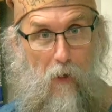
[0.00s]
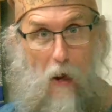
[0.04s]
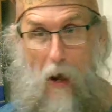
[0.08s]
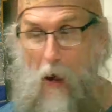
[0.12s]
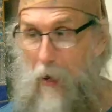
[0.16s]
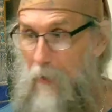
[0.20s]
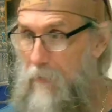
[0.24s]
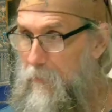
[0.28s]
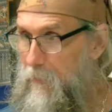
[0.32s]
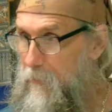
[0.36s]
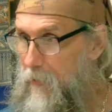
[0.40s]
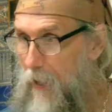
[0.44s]

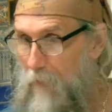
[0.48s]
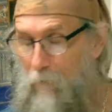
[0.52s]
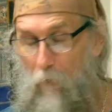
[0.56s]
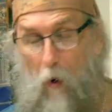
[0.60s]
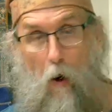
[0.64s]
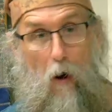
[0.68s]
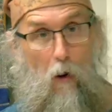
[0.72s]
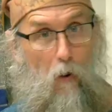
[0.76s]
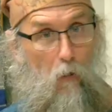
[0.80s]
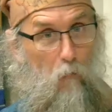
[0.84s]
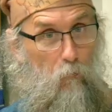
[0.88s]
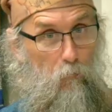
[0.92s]
I never,
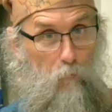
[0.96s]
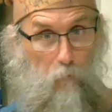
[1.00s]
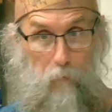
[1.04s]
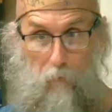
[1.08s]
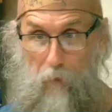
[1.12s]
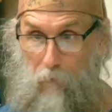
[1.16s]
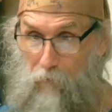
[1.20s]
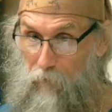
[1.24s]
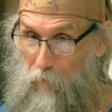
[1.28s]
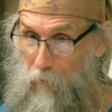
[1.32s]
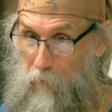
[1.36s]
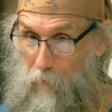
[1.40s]
oh,
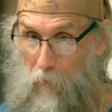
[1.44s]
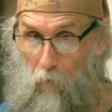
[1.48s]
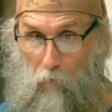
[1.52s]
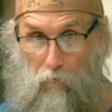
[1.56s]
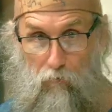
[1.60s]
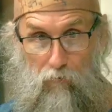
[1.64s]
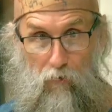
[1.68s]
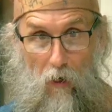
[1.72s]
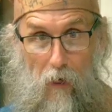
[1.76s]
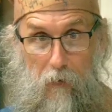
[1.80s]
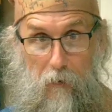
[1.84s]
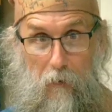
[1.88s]
listen,
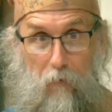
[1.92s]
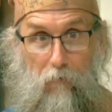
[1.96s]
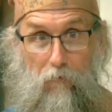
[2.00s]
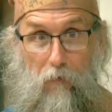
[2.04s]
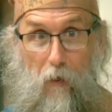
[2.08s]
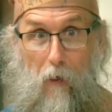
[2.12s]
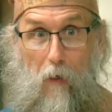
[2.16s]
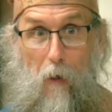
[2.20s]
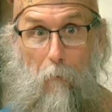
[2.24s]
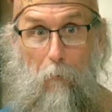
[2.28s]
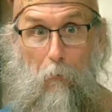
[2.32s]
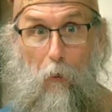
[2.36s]
those Chinese
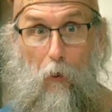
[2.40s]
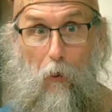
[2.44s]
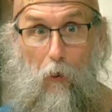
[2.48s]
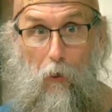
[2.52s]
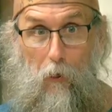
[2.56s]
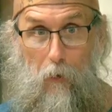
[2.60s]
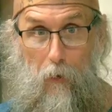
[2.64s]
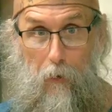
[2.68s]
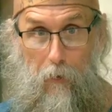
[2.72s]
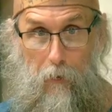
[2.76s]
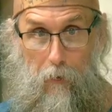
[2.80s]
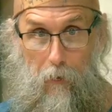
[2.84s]
get up
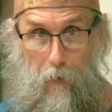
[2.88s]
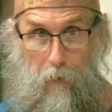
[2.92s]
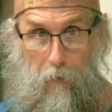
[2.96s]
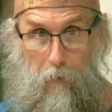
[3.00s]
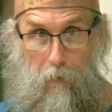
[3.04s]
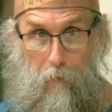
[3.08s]
early.